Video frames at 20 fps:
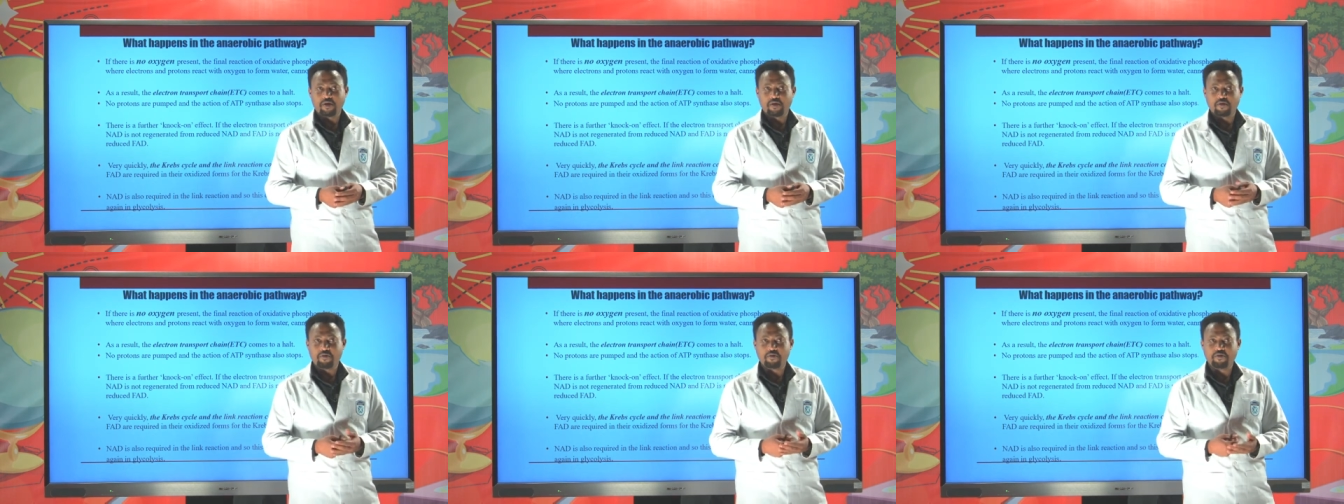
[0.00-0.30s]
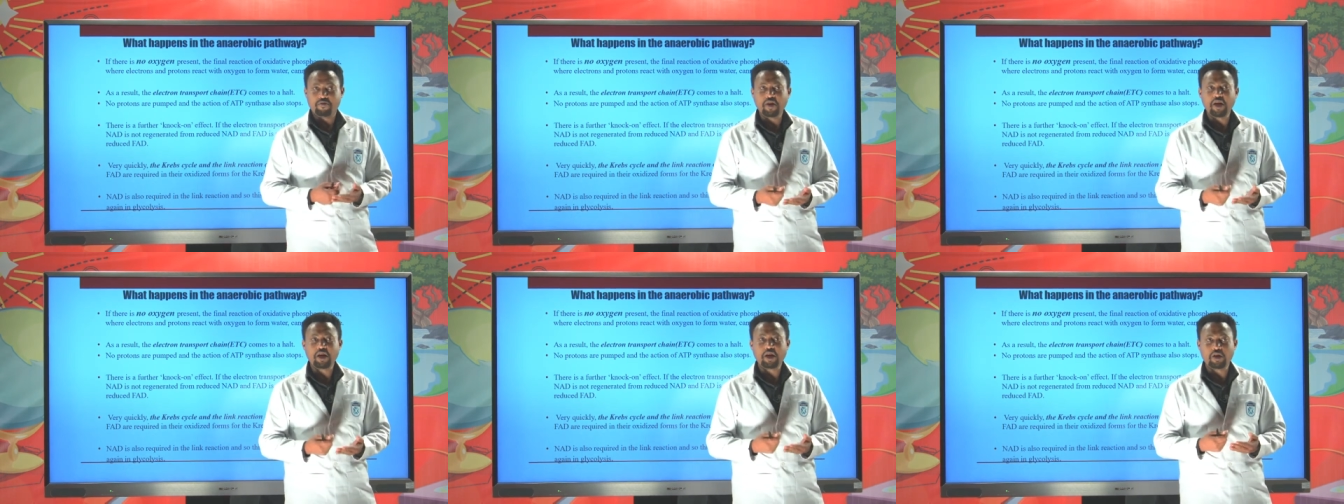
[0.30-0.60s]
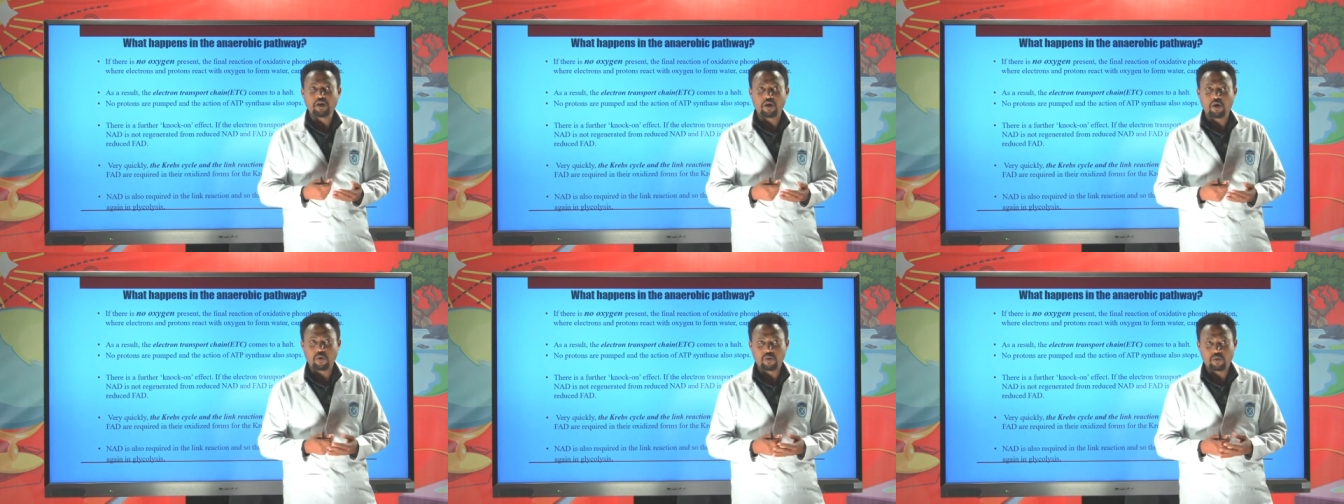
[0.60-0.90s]
very
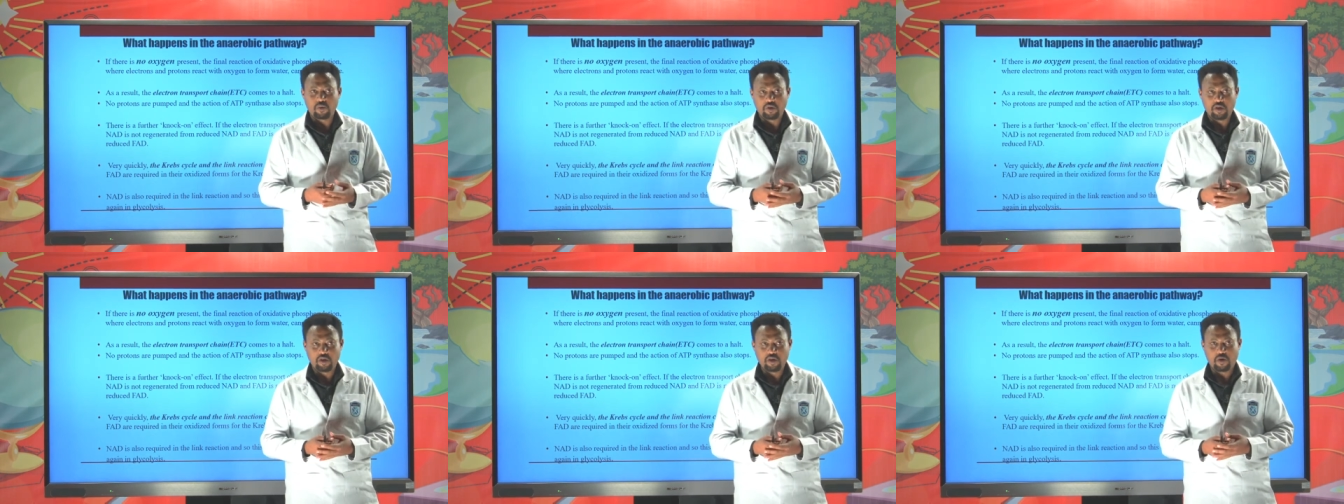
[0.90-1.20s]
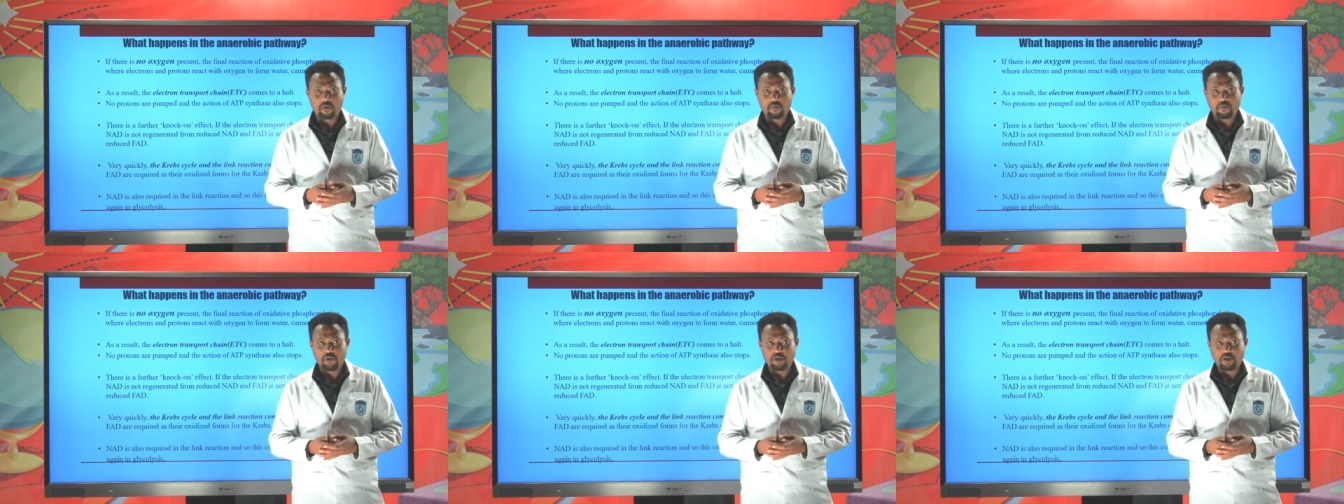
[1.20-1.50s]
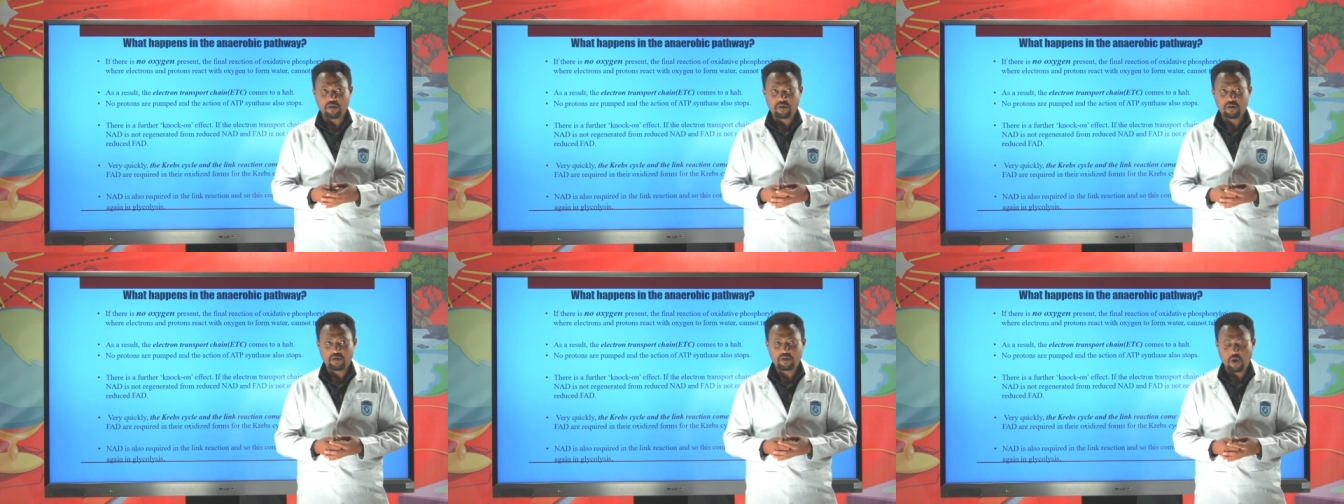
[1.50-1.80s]
low in our
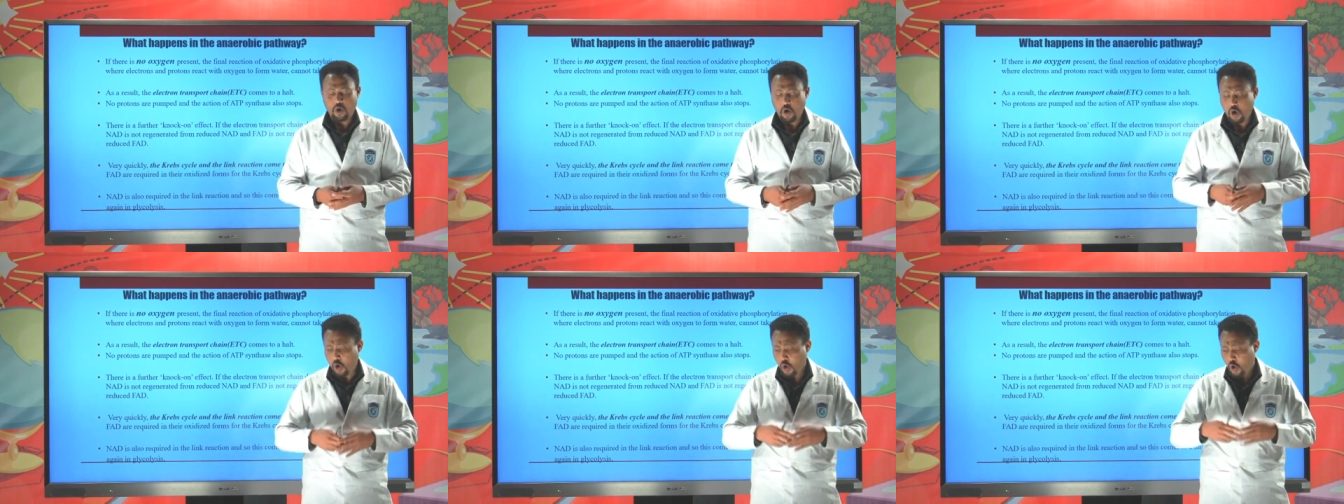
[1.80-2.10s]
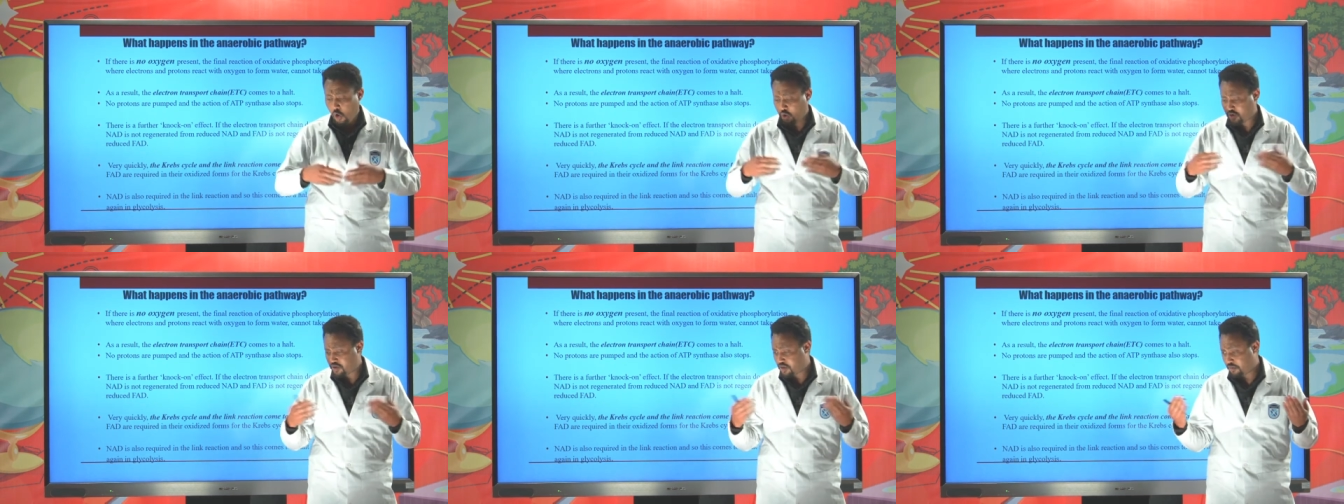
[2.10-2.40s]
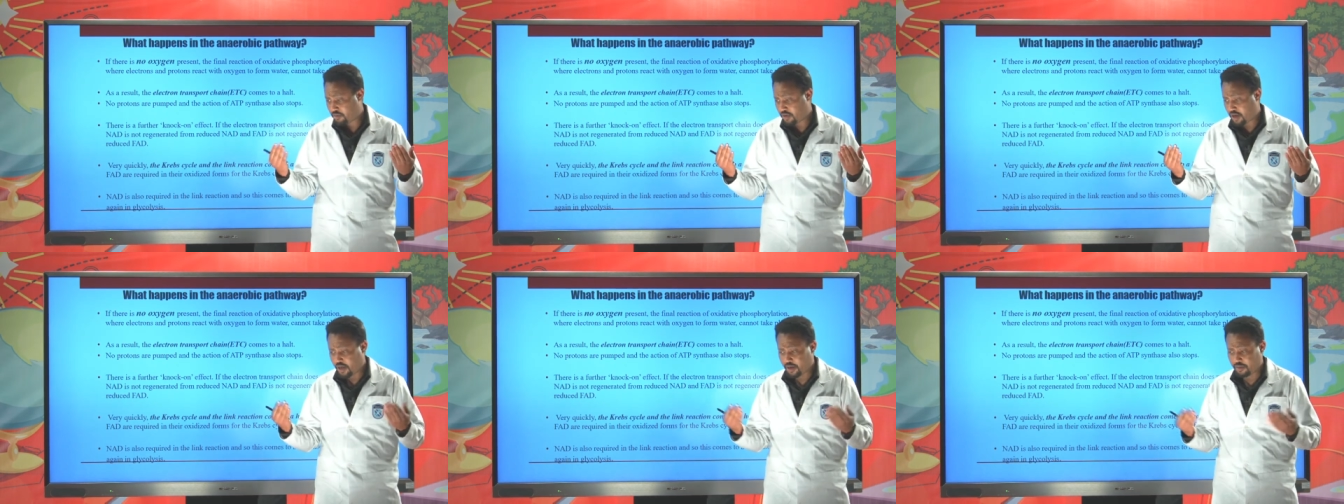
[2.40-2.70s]
body, or
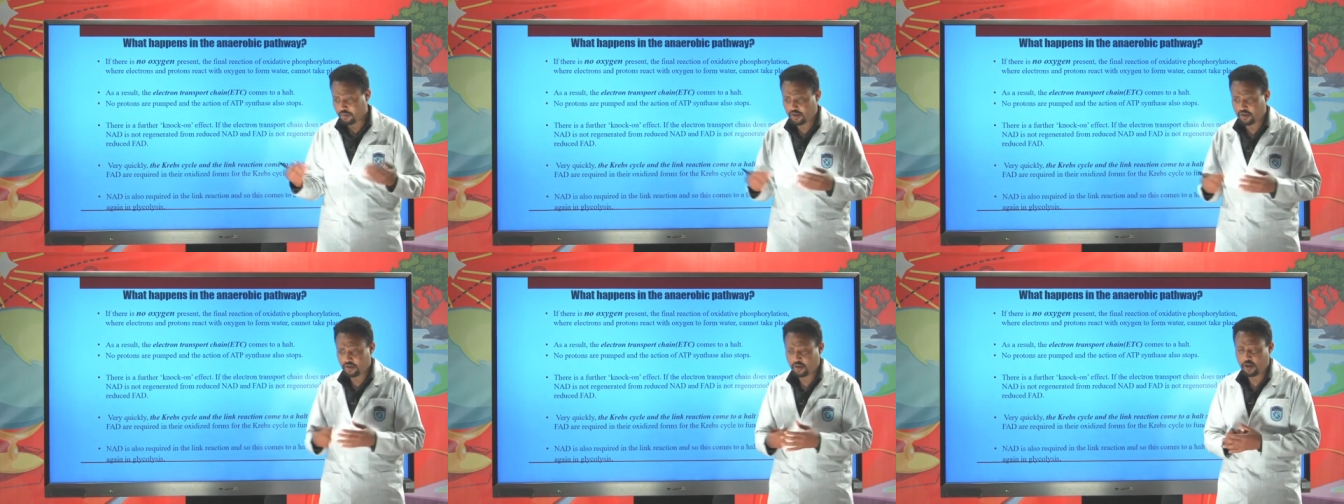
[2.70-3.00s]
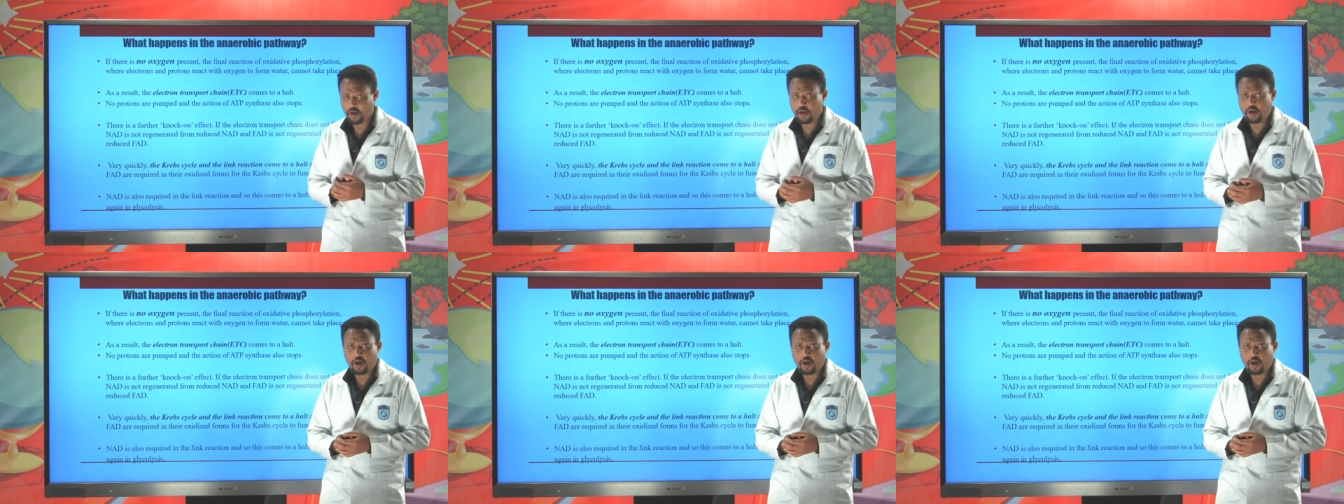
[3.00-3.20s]
sometimes